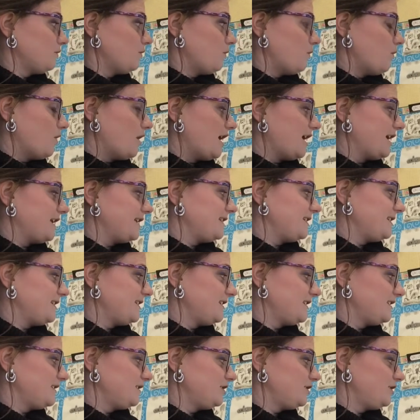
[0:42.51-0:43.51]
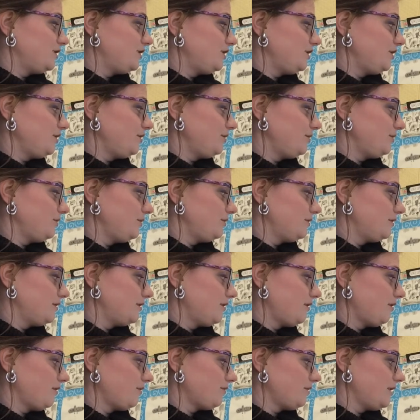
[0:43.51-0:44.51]
One, two,
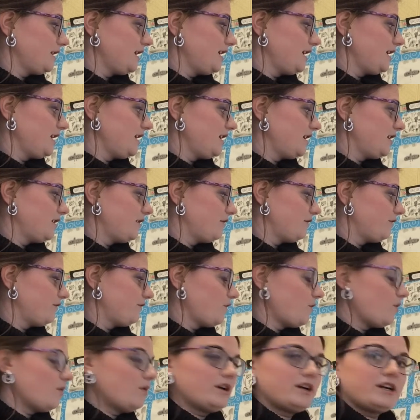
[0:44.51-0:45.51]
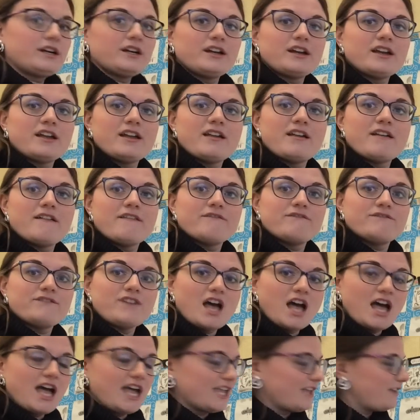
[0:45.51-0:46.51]
three, four,
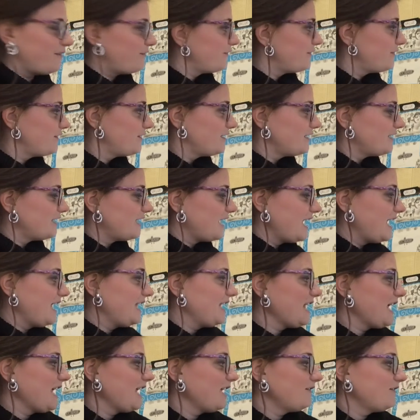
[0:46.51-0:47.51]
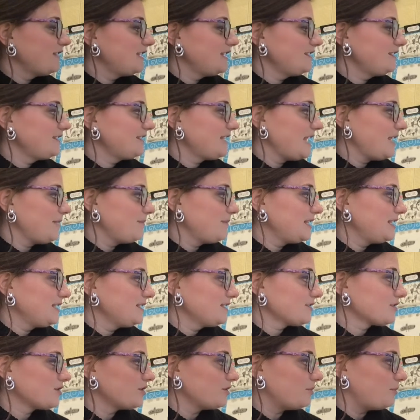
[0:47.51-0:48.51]
five. And I have the same in
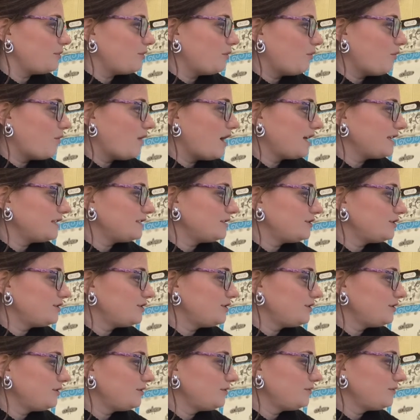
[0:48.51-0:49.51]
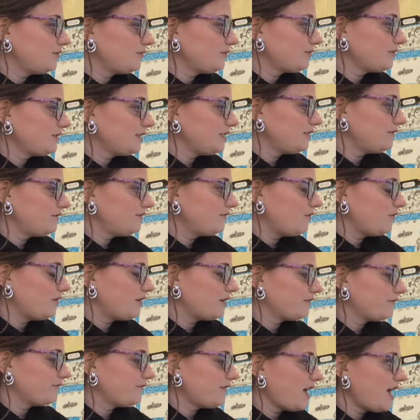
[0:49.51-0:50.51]
this group. One, two, three,
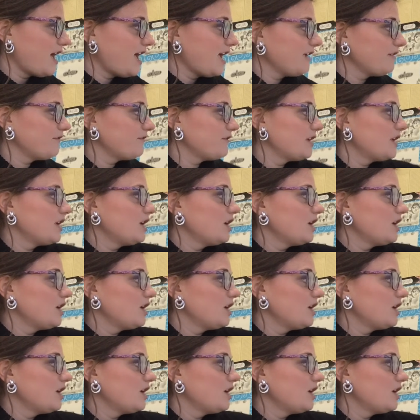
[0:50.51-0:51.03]
four, five.